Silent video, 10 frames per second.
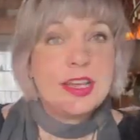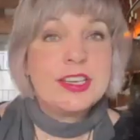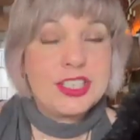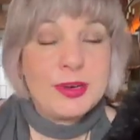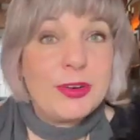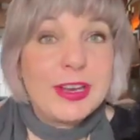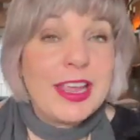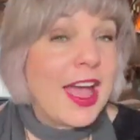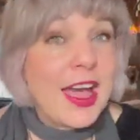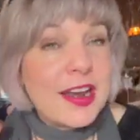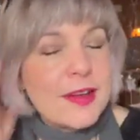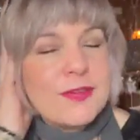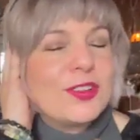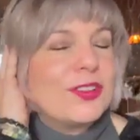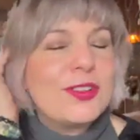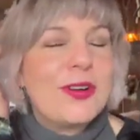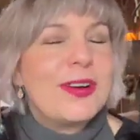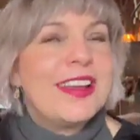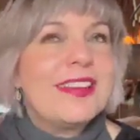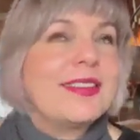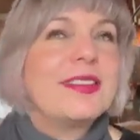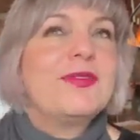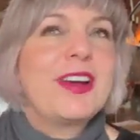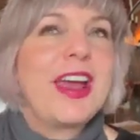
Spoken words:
A shimmering head of glorious silver